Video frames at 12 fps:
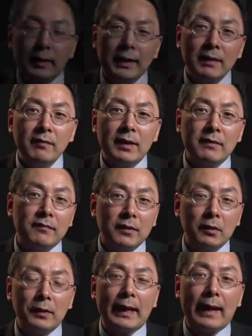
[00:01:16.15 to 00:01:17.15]
Even if you
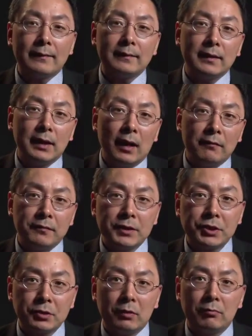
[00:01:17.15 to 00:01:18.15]
look at the
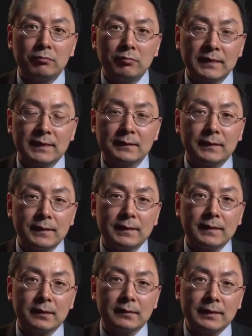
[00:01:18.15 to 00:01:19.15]
official
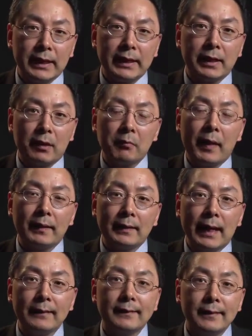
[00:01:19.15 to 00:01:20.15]
statistical data, in
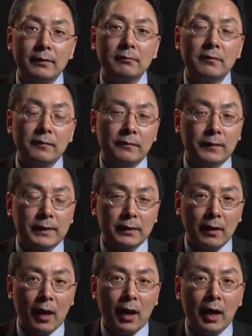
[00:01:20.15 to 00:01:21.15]

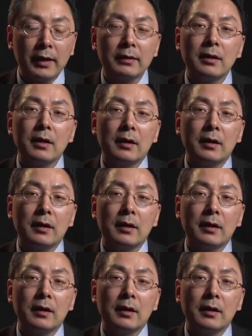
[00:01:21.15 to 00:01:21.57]
1949,